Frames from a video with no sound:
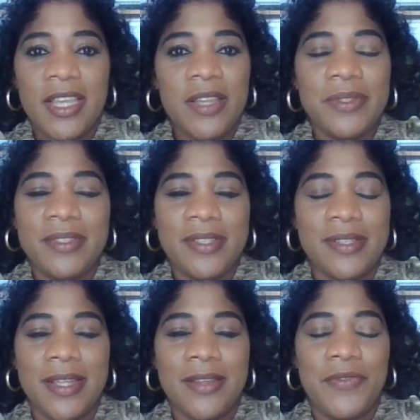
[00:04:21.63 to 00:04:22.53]
he was
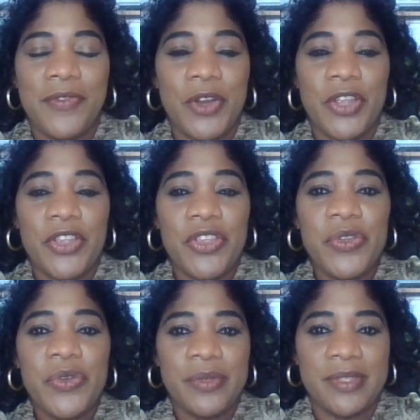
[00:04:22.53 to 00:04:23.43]
in for a
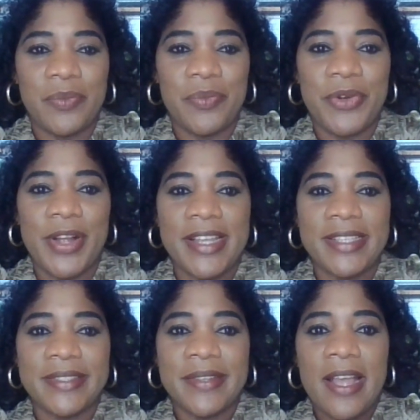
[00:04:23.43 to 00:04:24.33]
huge
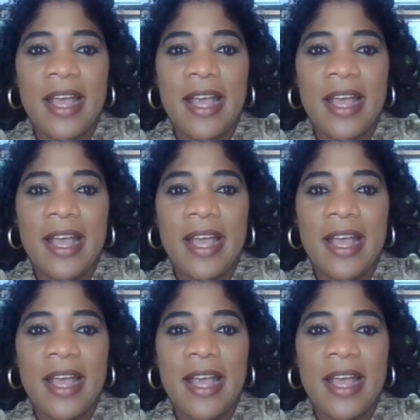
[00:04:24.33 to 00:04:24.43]
surprise.